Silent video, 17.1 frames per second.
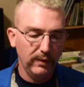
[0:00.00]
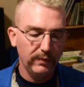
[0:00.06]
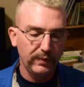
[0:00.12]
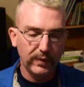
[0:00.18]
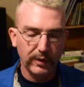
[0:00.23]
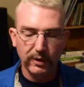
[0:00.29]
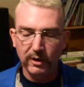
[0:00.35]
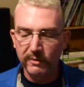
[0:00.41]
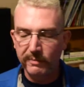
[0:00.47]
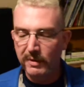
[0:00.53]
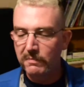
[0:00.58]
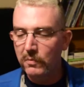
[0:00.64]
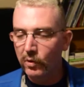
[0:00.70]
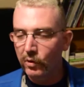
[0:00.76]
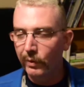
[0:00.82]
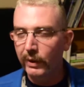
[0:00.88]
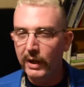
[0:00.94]
They're going to be
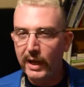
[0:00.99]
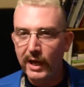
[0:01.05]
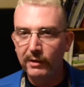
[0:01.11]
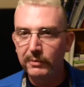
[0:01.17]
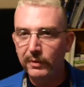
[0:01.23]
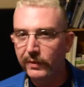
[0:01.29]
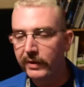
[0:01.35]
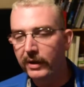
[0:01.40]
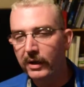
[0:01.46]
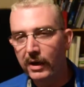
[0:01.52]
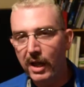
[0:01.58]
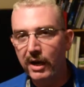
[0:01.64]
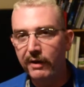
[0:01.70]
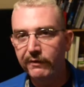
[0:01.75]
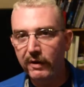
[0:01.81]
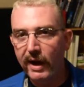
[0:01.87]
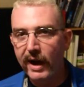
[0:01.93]
more reliable than a
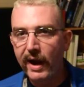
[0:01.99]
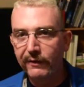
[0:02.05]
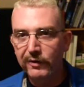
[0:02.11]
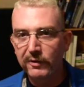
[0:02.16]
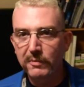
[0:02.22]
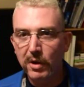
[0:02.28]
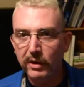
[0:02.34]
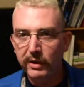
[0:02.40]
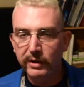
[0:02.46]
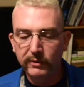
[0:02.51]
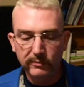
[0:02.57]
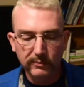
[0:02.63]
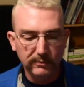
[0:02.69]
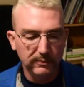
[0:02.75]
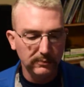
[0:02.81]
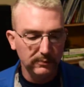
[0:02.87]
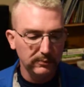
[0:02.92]
lot of your aftermarket
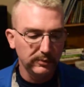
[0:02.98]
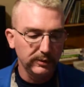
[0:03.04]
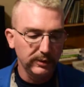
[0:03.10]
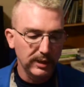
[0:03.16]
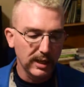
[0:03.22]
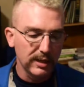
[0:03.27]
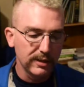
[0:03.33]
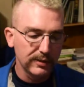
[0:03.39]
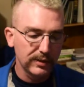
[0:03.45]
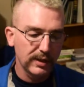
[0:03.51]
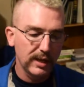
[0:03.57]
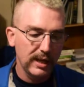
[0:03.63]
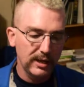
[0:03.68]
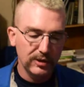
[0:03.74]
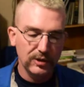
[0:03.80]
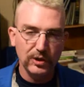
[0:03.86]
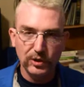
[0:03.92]
guns,
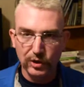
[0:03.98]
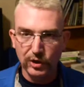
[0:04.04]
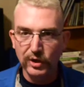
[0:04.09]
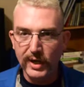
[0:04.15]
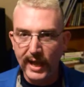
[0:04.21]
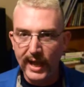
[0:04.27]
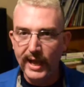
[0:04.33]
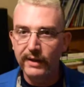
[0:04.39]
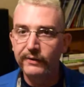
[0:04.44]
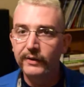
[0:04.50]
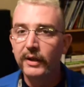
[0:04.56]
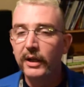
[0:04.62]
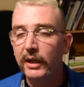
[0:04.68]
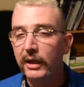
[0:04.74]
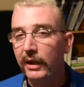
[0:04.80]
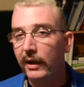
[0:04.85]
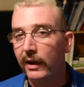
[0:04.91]
and it's just good to have.
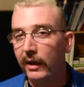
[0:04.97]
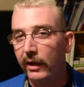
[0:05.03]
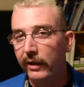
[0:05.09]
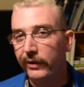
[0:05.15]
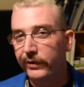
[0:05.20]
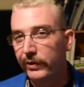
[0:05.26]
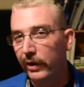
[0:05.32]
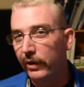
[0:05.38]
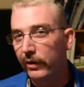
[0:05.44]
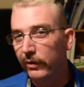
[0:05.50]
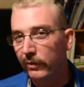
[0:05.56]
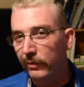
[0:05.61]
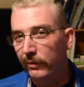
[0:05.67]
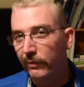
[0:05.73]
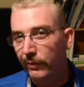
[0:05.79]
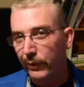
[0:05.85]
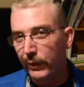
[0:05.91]
So
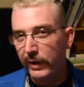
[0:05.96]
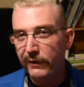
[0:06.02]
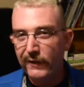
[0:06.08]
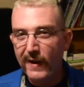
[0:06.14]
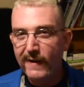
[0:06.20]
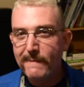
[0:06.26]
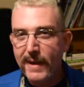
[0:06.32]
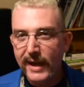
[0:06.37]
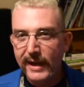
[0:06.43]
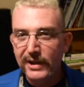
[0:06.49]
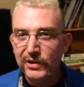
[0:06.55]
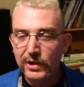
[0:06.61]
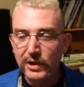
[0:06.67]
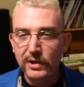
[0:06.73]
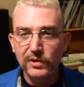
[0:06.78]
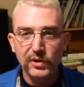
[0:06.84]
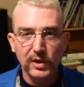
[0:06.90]
3 to 5
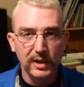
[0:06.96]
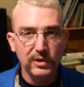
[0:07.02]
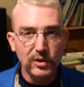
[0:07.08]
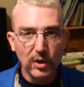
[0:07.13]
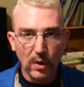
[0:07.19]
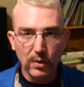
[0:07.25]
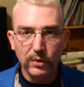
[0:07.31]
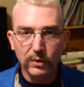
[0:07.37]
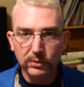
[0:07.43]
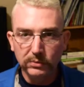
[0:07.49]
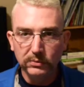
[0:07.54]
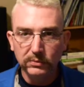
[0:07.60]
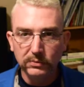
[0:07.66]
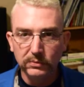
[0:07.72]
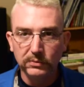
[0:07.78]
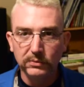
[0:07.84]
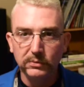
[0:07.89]
magazines in total,
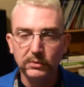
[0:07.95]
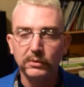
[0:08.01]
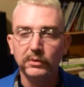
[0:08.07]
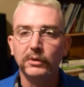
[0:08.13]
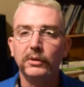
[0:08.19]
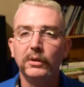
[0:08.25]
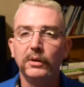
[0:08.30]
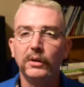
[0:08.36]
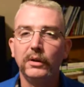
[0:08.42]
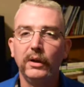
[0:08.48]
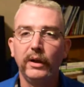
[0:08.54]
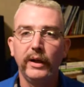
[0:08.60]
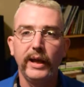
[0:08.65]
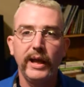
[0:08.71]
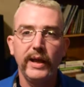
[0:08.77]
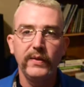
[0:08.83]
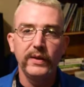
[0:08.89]

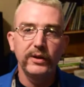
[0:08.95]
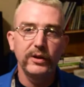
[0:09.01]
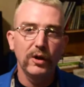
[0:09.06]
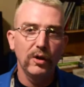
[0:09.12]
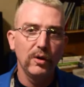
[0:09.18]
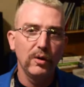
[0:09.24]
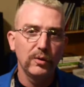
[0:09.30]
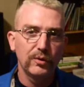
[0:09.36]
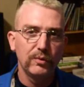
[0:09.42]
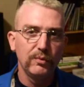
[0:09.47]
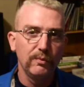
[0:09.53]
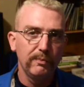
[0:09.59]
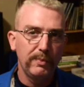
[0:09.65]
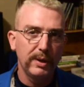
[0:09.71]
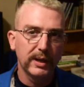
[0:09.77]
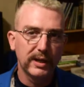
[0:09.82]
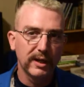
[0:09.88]
and then go
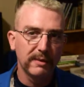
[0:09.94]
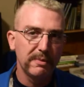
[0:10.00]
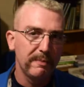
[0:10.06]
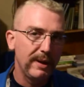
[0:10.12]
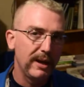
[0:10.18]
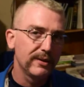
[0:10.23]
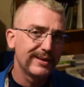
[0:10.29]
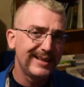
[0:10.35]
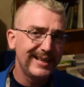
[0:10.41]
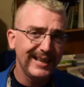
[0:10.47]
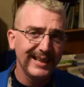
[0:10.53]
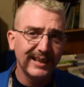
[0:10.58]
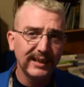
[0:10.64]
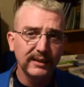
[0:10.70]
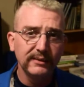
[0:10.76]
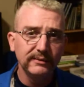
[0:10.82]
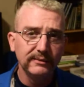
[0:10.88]
pick up about
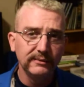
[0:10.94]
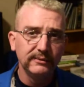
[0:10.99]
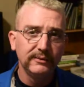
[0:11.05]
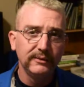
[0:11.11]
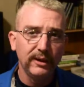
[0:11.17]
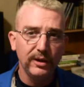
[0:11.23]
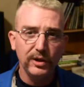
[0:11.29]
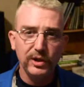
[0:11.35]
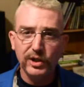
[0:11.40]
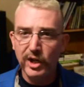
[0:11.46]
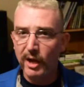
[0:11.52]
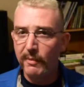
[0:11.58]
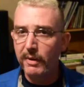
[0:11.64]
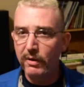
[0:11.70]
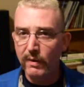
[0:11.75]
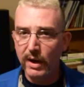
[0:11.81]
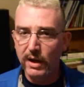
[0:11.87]
10
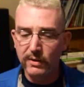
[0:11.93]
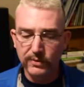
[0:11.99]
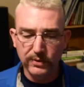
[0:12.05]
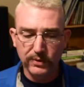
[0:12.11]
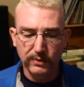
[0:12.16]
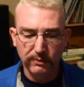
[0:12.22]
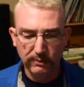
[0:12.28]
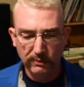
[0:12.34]
dummy rounds.